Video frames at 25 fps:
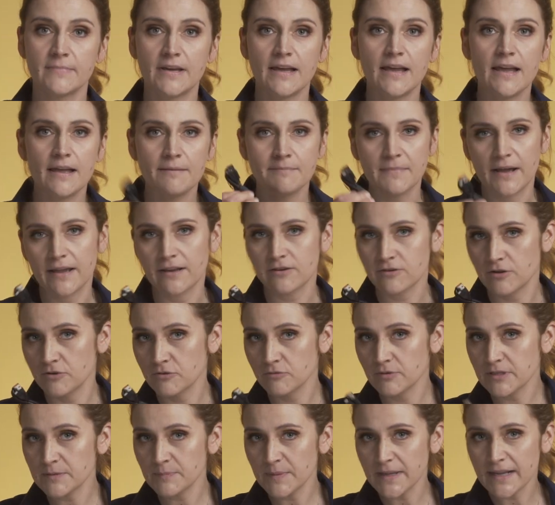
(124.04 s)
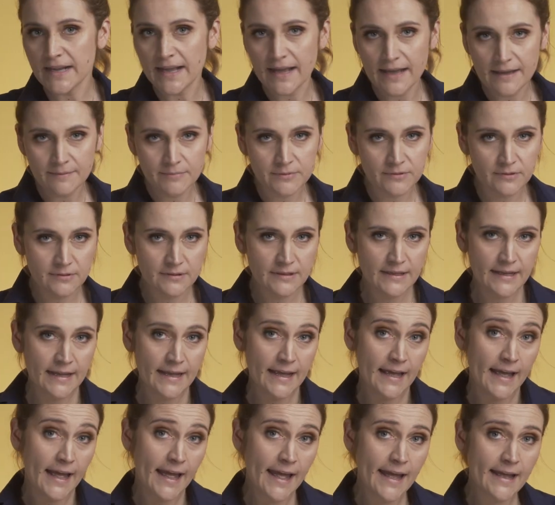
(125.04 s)
a micro USB cable,
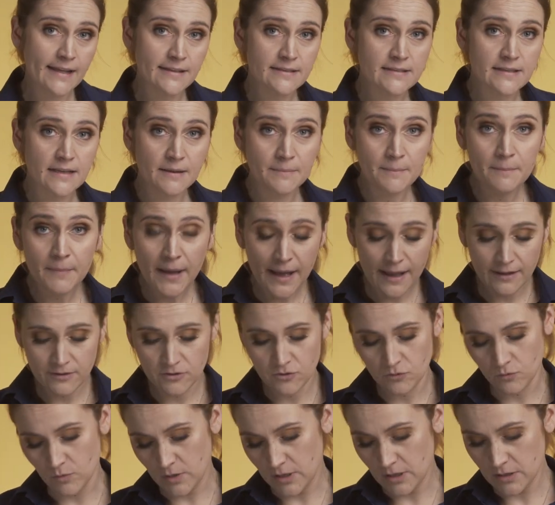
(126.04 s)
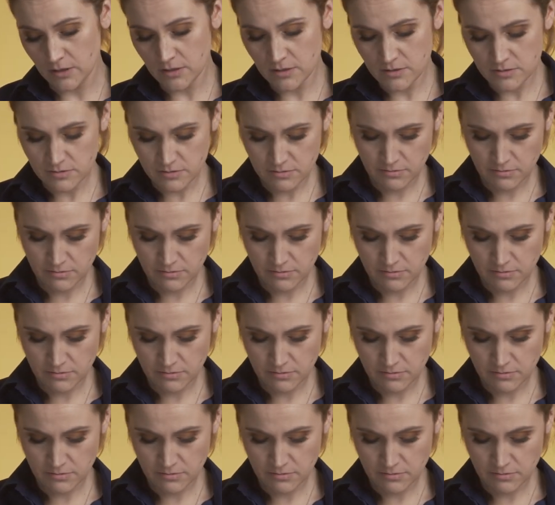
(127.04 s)
and a manual